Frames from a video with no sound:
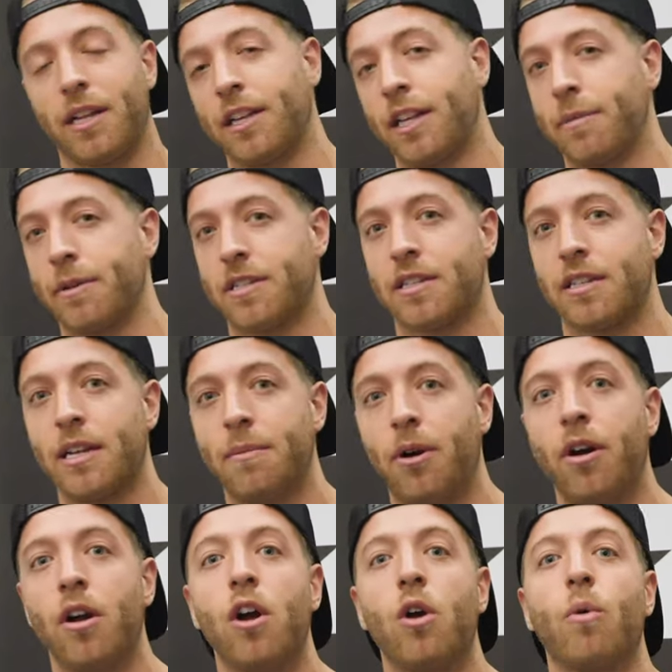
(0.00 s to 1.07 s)
a little bit
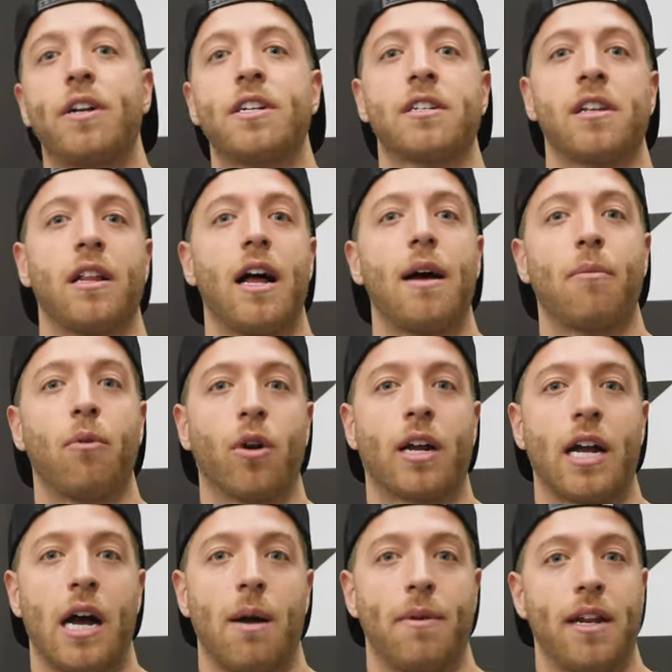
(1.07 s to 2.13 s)
slimmer, which is a lot more
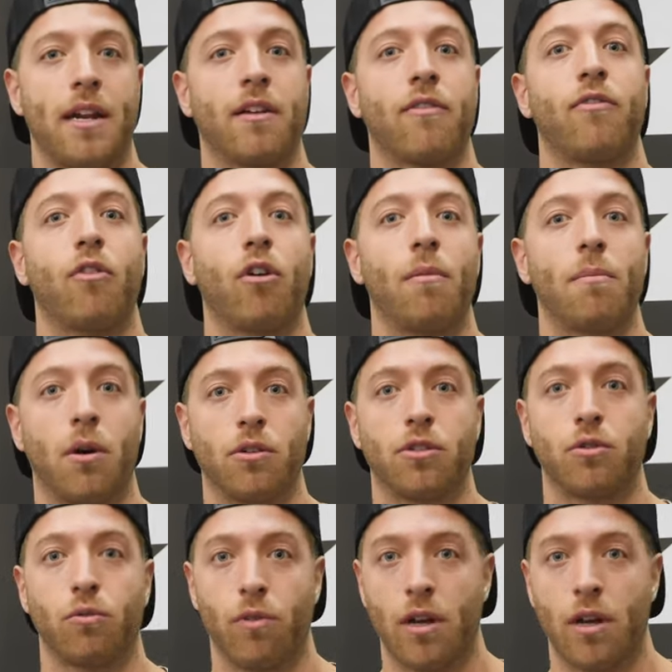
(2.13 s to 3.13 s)
accommodating for most